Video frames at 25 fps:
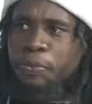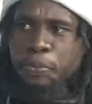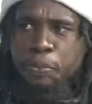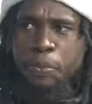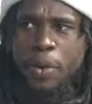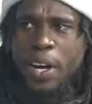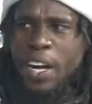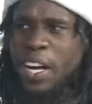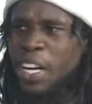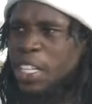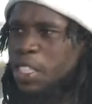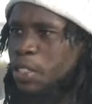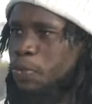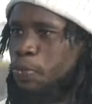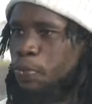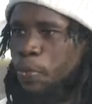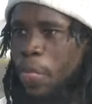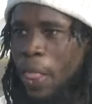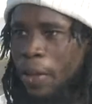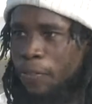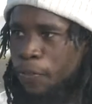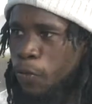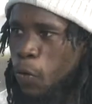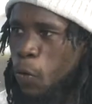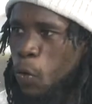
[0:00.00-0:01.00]
pass,
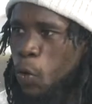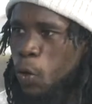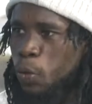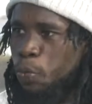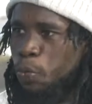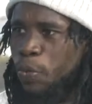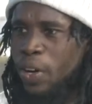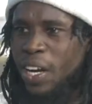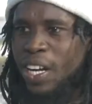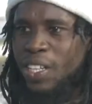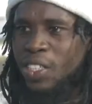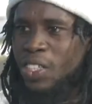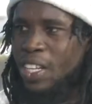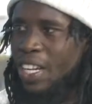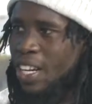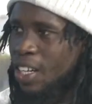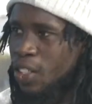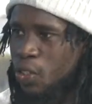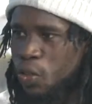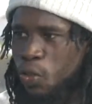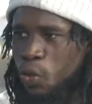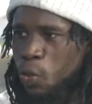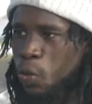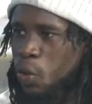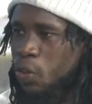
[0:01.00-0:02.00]
forward pass, you can
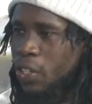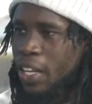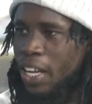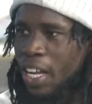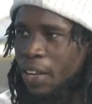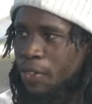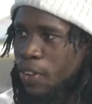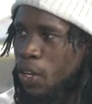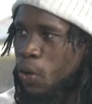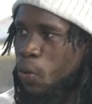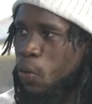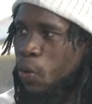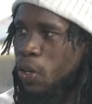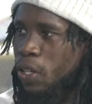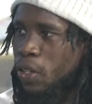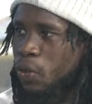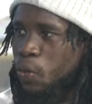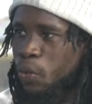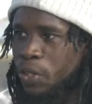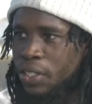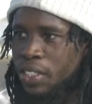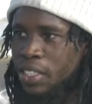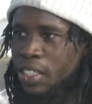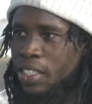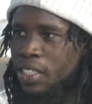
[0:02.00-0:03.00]
do whatever you want
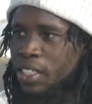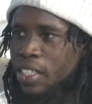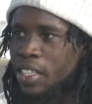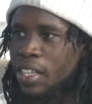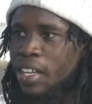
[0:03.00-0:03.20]
with it.